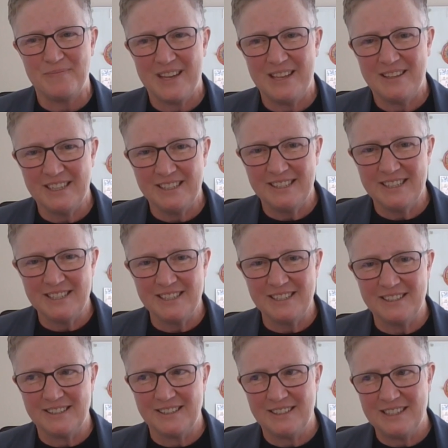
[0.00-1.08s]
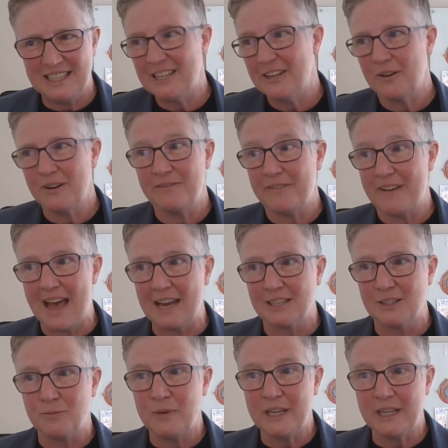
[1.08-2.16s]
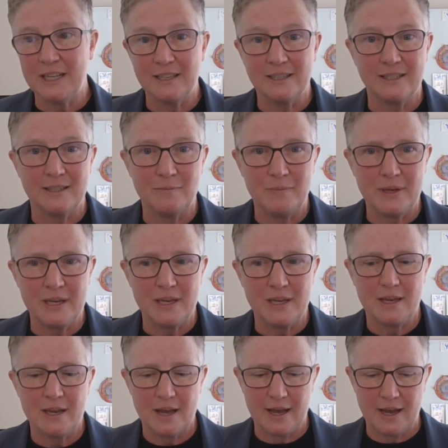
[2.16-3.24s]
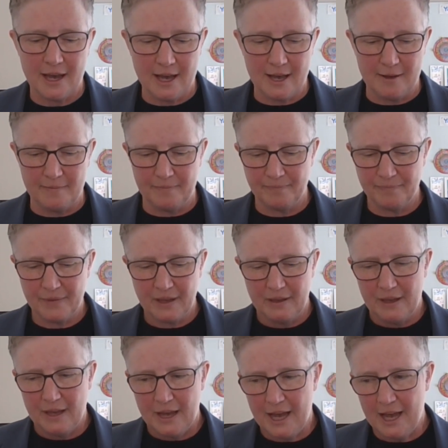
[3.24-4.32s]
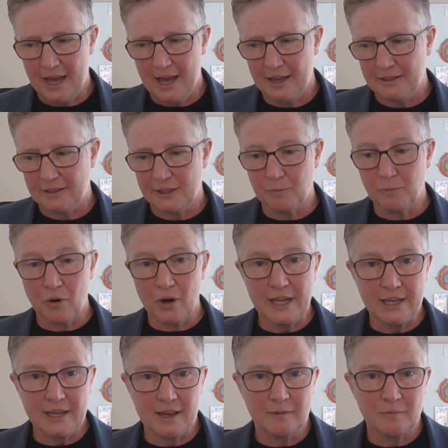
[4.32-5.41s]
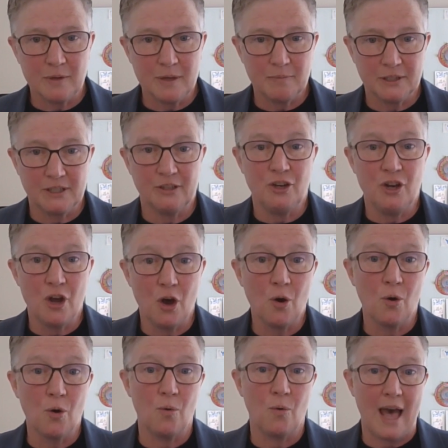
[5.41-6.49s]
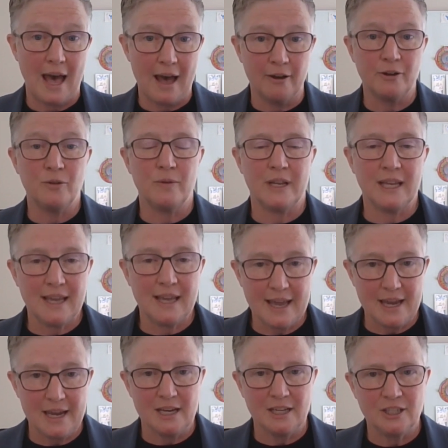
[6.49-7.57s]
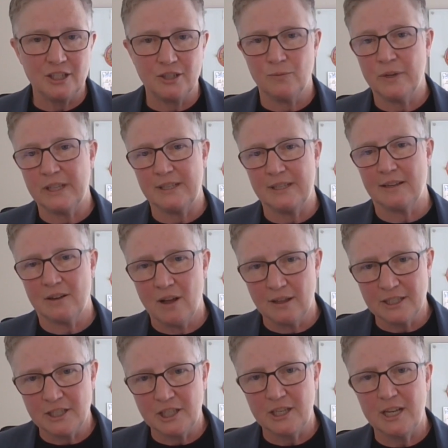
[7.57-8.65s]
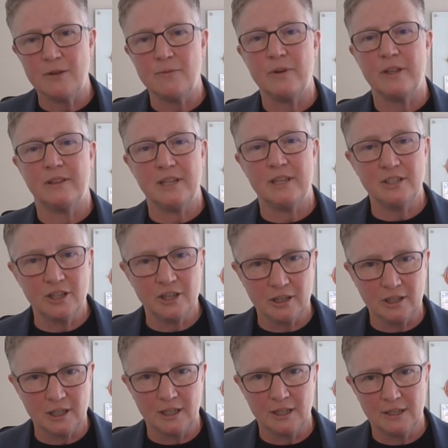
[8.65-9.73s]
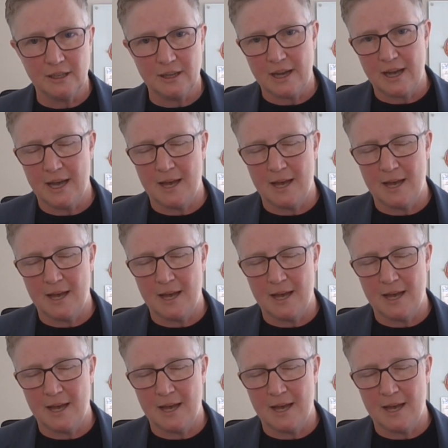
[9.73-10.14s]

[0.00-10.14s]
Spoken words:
This is, in fact, we need to be supporting young people to know how to engage with technology, with digital